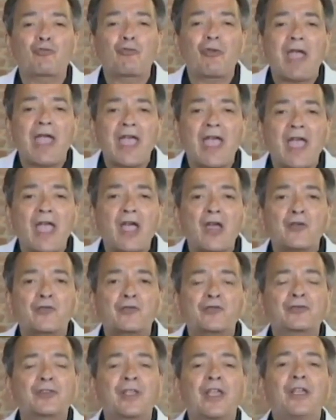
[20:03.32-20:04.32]

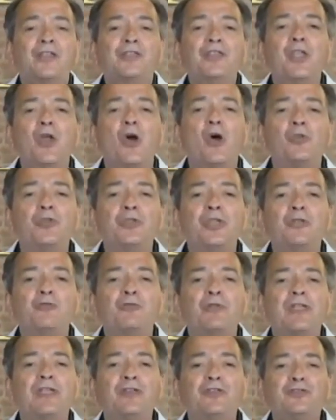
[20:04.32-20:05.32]
draft. The only
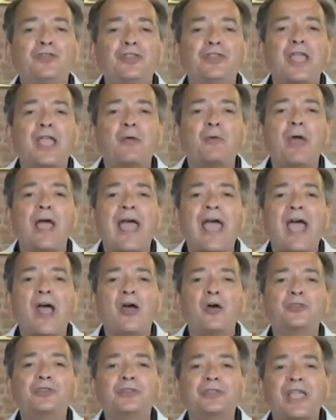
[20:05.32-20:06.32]
reason they were
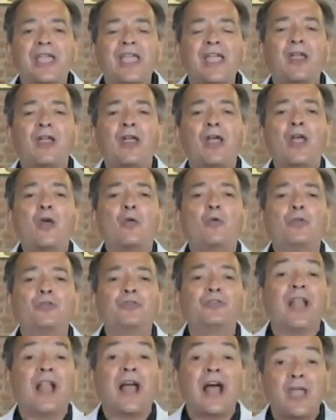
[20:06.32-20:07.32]
out there
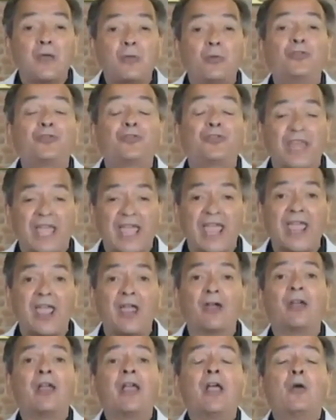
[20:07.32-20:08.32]
was, and I was
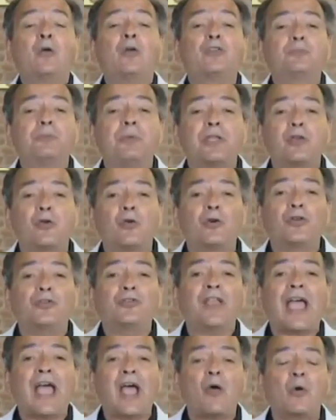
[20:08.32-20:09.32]
there, was
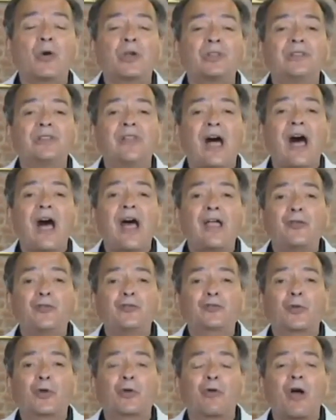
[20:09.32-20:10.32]
because our
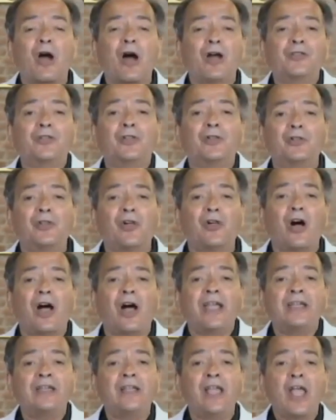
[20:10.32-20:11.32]
lives were on the
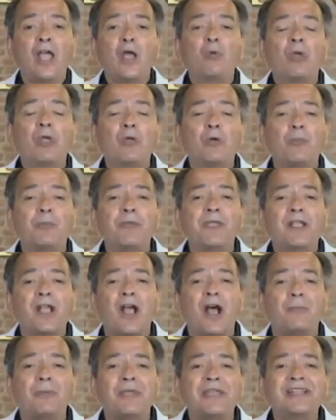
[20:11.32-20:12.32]
line. We were
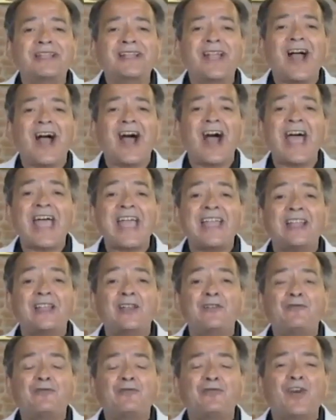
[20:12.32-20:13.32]
becoming
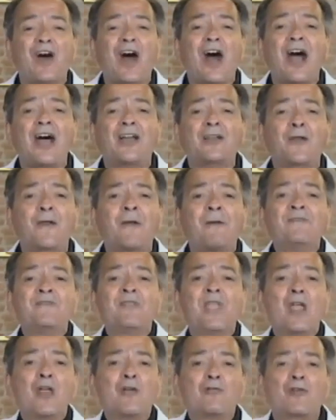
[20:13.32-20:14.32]
cannon fodder
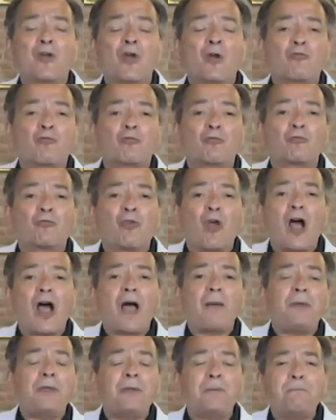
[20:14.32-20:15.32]
for
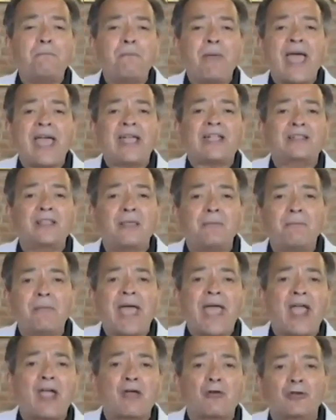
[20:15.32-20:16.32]
Robert
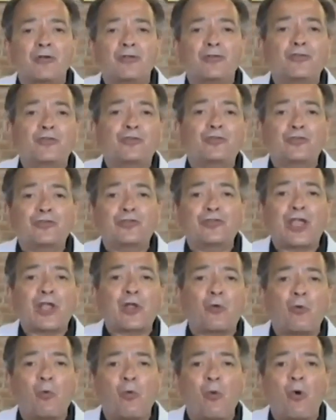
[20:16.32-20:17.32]
McNamara's
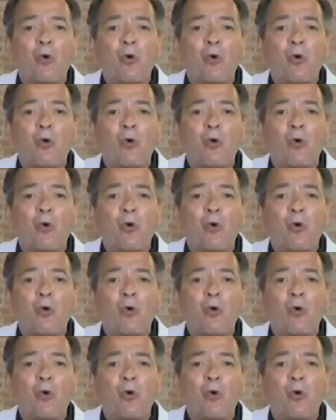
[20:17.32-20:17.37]
sick